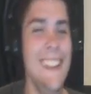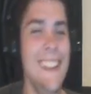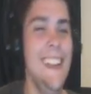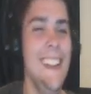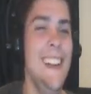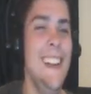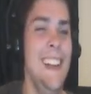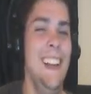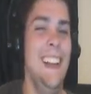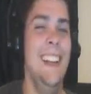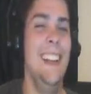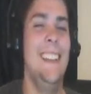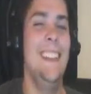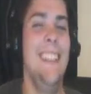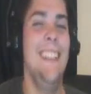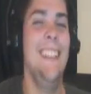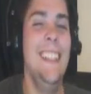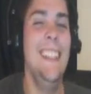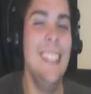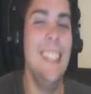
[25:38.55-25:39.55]

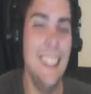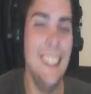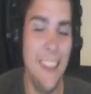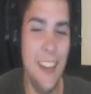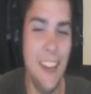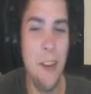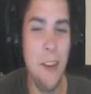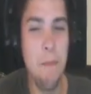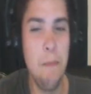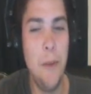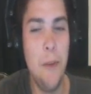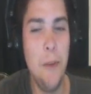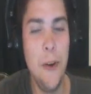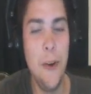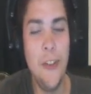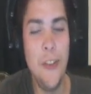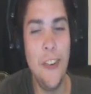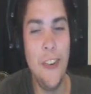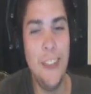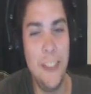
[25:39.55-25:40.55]
They are both
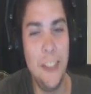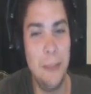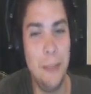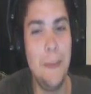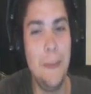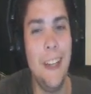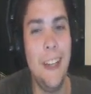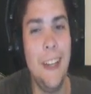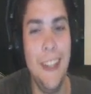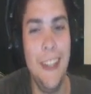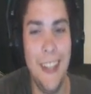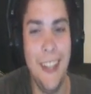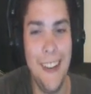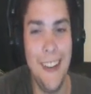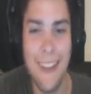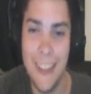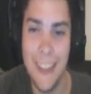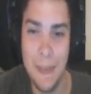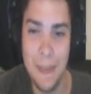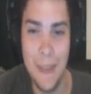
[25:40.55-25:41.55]
on display now
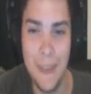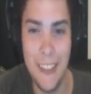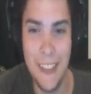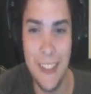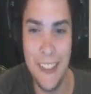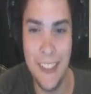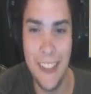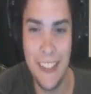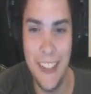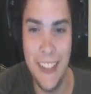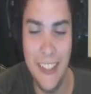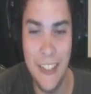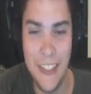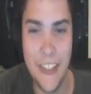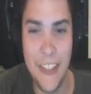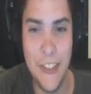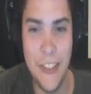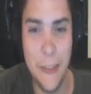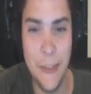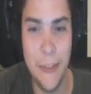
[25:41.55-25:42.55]
at Blizzard
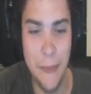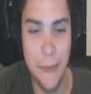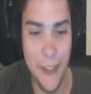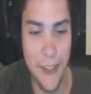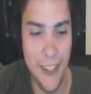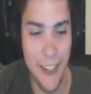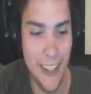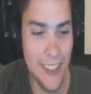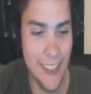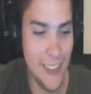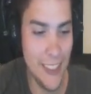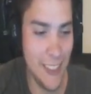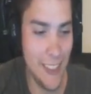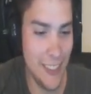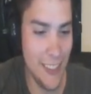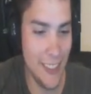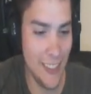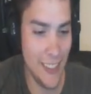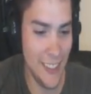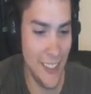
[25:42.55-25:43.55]
HQ behind
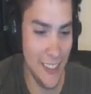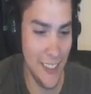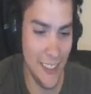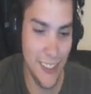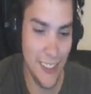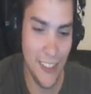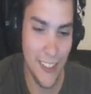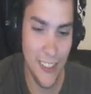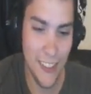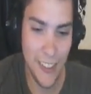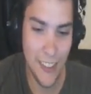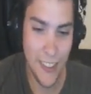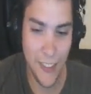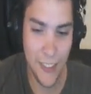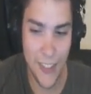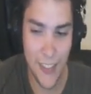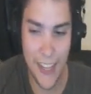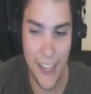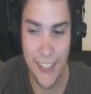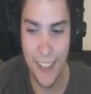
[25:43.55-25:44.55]

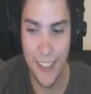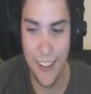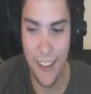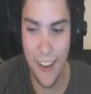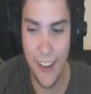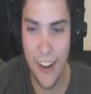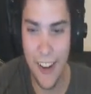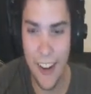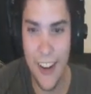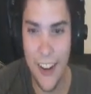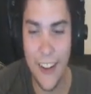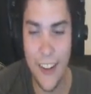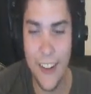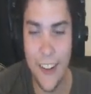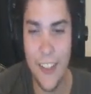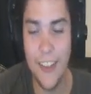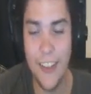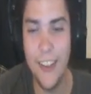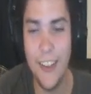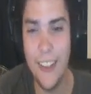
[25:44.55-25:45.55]
red line
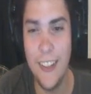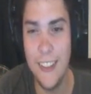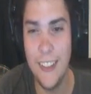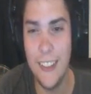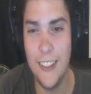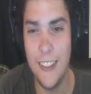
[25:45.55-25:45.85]
things.